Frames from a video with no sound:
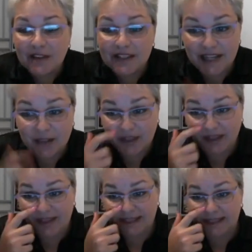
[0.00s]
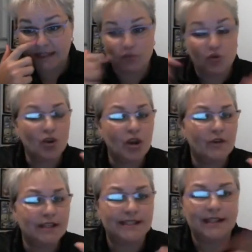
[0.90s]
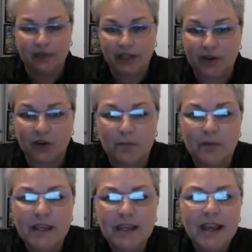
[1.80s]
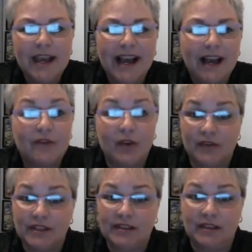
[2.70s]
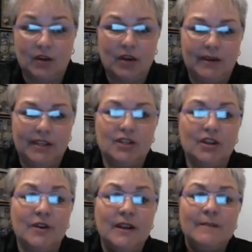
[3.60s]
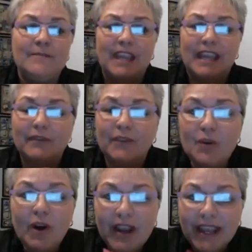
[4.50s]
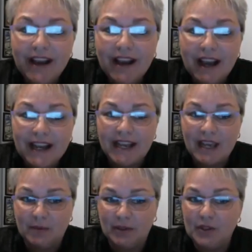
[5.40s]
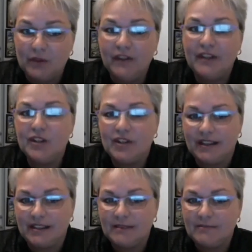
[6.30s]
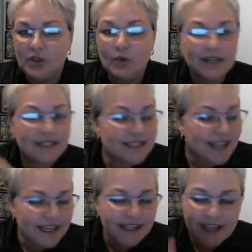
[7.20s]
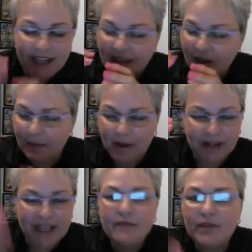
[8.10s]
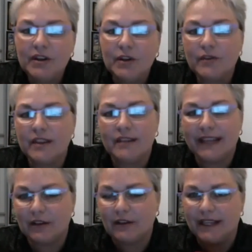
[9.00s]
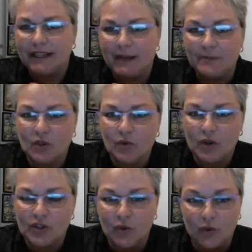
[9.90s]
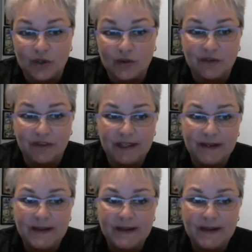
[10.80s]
us out there that says, no, it's definitely not me. I've got this thing going. So if you are unable to finish things. You're excited about every new thing that comes across your newsfeed.